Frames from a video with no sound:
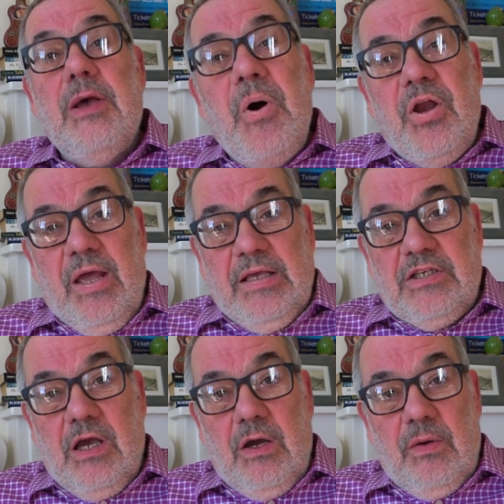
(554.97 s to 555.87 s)
money,
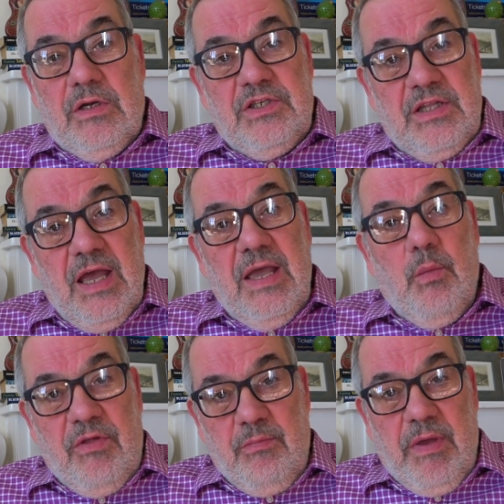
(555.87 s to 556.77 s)
so stay
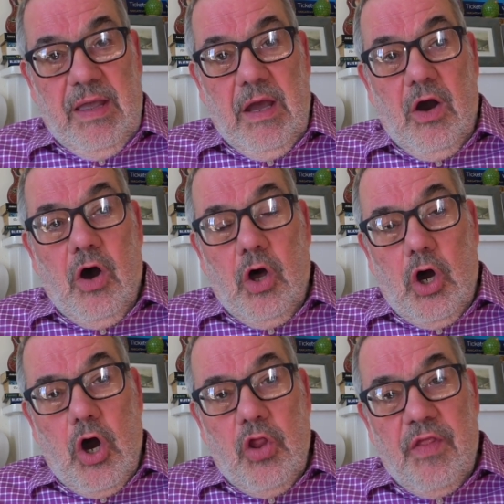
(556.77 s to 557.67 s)
with me
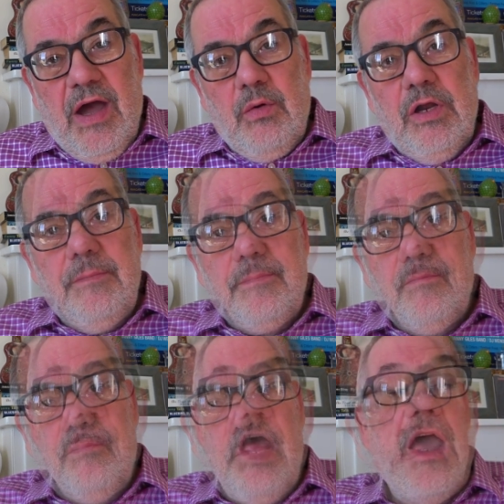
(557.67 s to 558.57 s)
on that one.
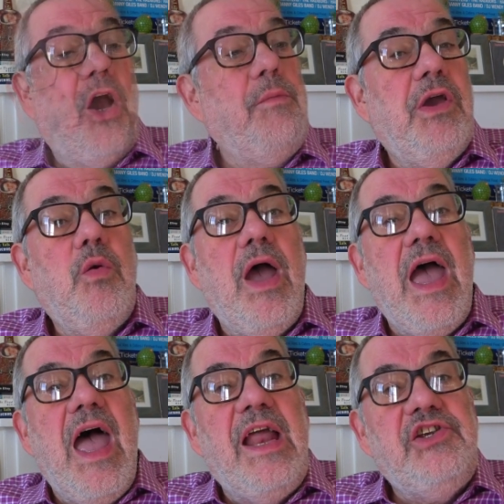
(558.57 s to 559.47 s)
I hope you
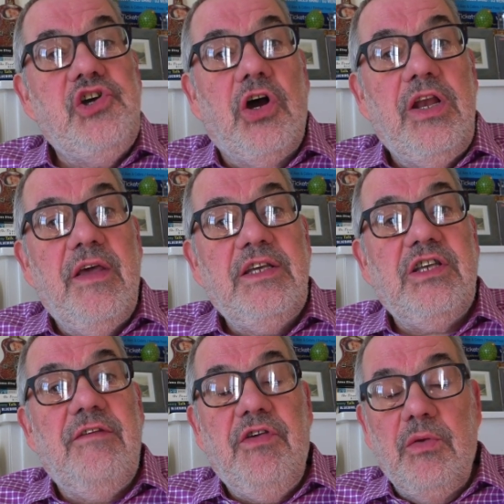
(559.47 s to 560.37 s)
enjoyed this.
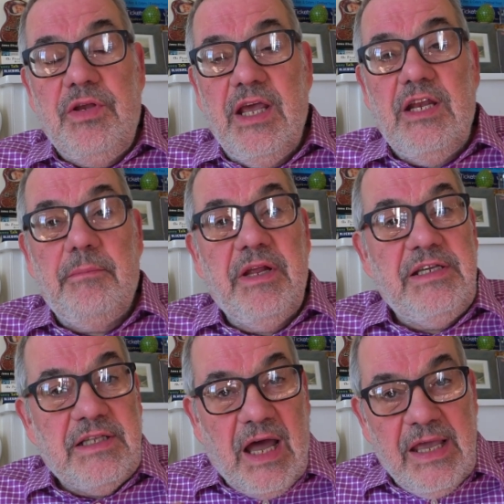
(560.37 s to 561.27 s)
If you did,
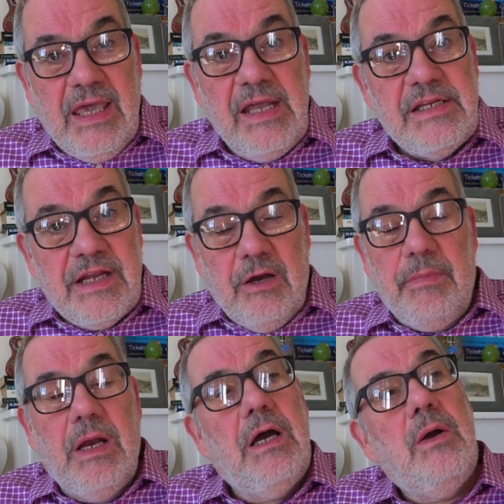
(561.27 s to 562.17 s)
please like it down
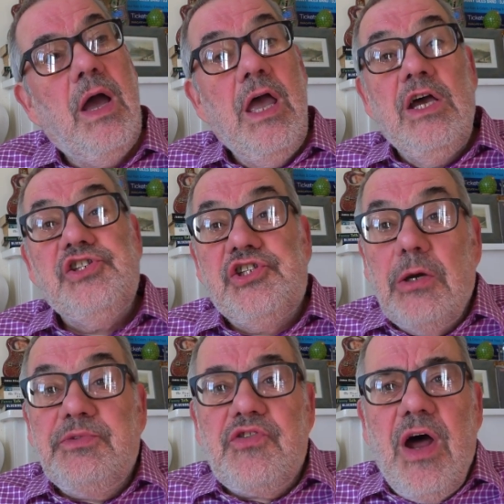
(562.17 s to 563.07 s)
below.
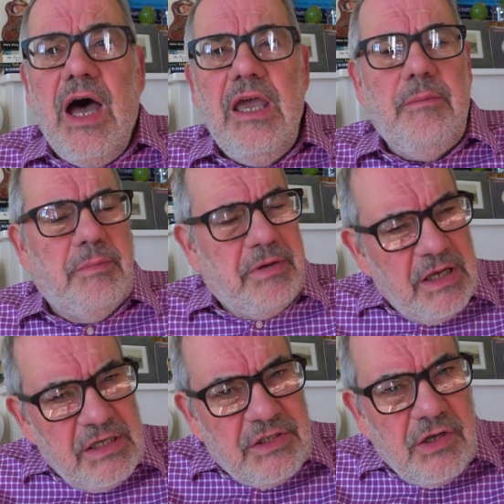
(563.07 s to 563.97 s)
Subscribe,
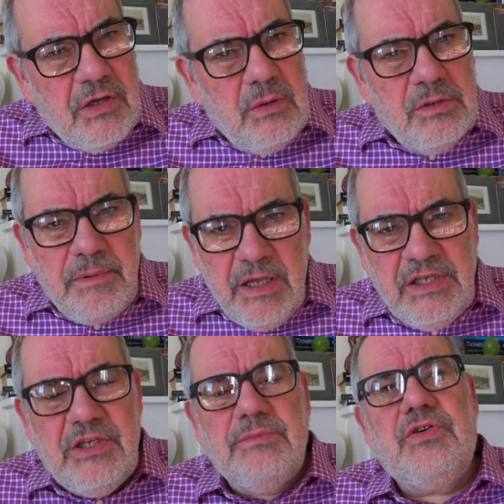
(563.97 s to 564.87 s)
please do. Please
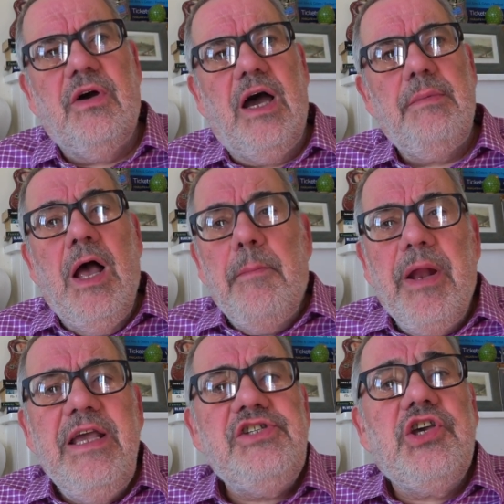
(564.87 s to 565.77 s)
subscribe.
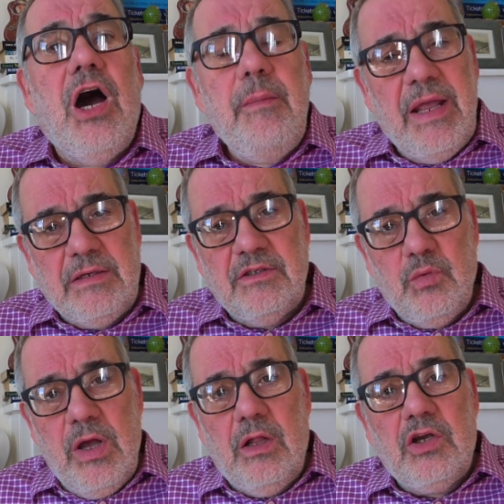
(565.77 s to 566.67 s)
Please comment as
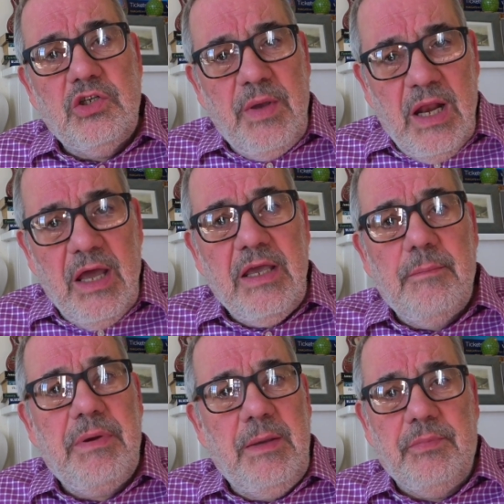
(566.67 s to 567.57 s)
well, because we
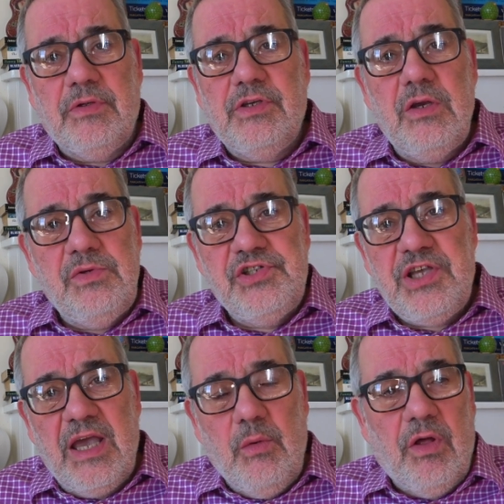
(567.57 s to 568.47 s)
like people who
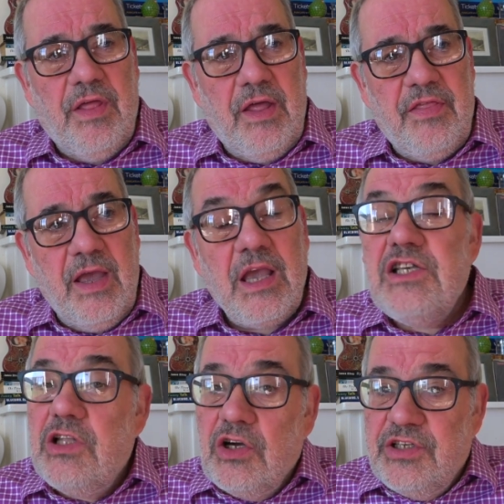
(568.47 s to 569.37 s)
say what they think.
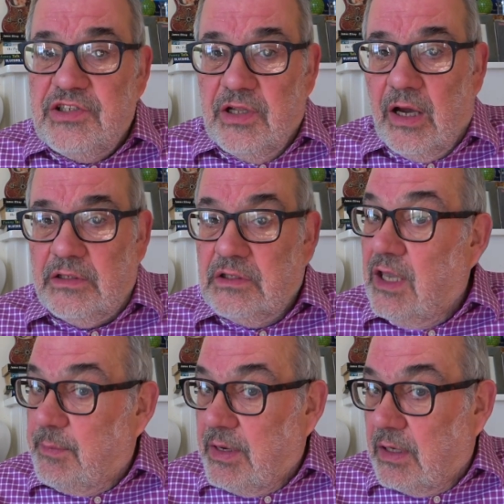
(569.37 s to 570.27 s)
As long as it's nice,
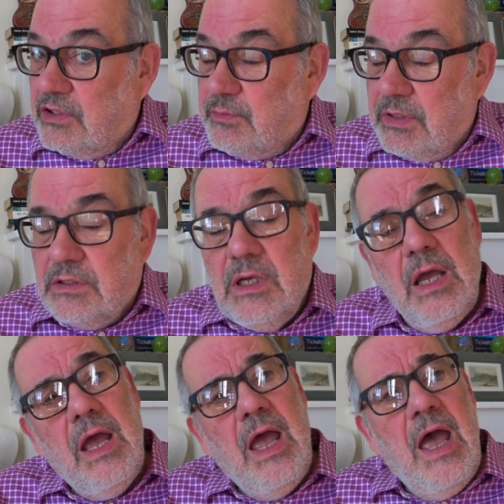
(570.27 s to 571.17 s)
keep it nice, please.
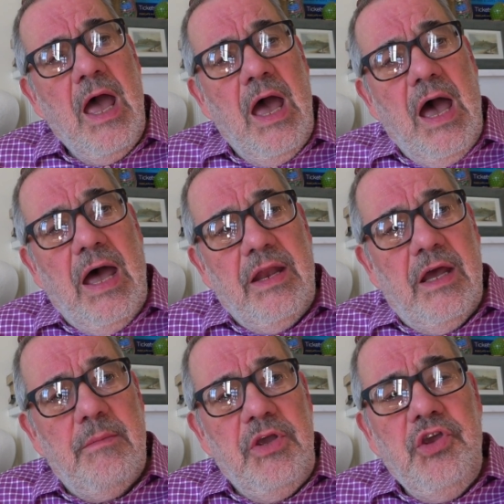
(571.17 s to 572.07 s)

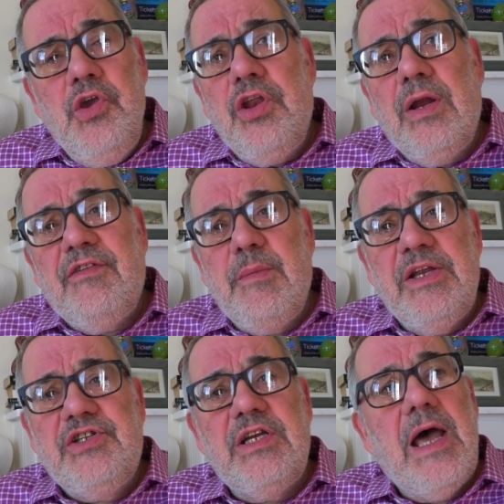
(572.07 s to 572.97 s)
And you don't have to
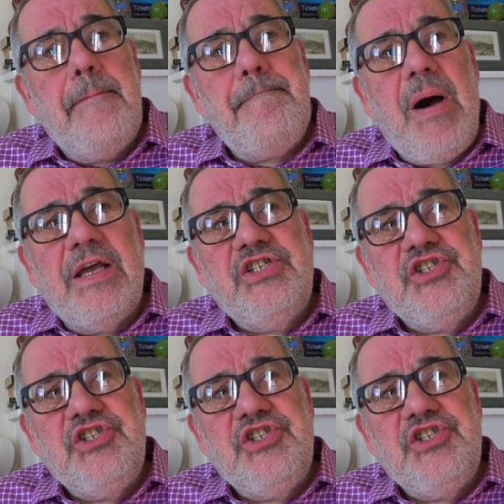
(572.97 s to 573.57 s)
mention my